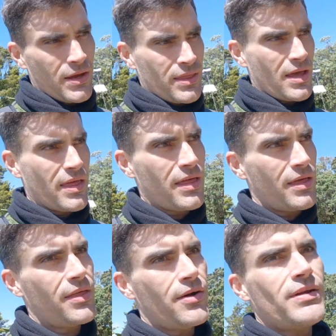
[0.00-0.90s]
know,
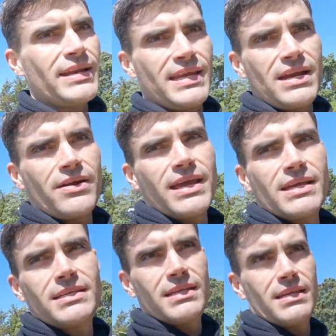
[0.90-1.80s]
the whole idea, I
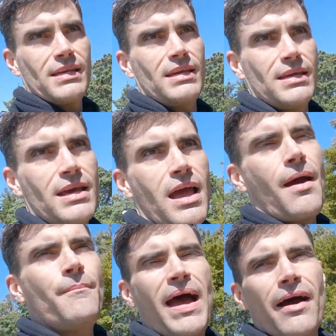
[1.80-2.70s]
guess,
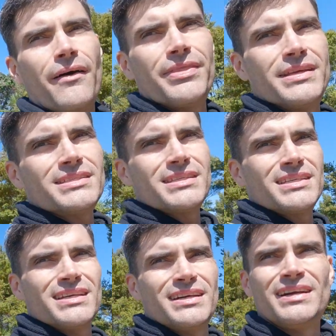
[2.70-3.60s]
about this
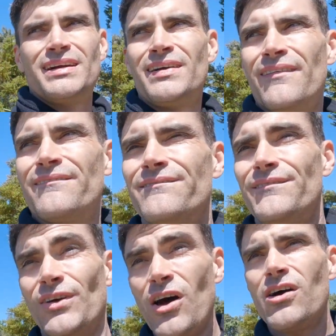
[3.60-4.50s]

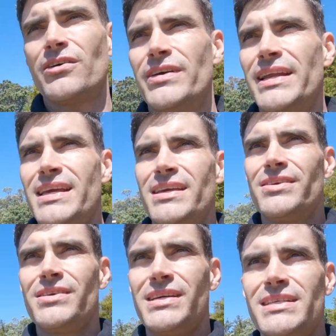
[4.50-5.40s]
vlog really, you
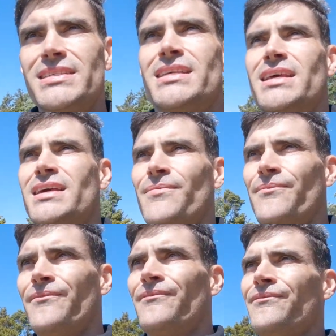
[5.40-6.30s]
know, is
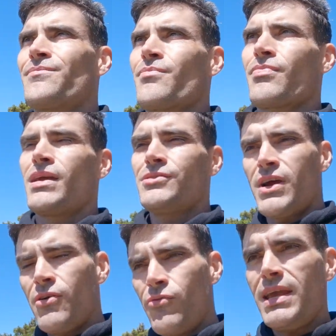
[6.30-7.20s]

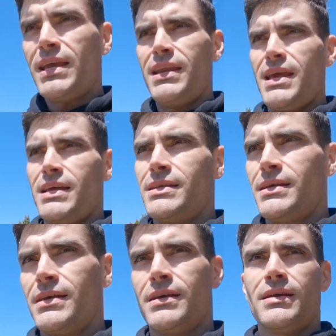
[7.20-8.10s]
trying to reconnect
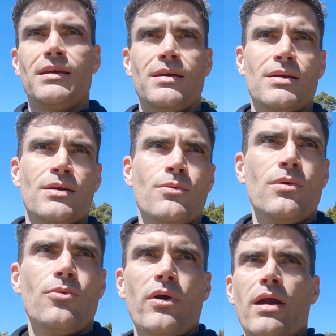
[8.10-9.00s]

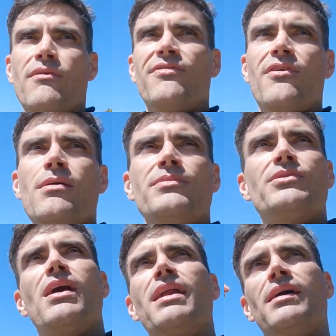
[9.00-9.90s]
with where I'm from,
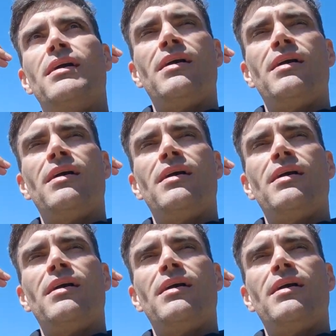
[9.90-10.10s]
trying to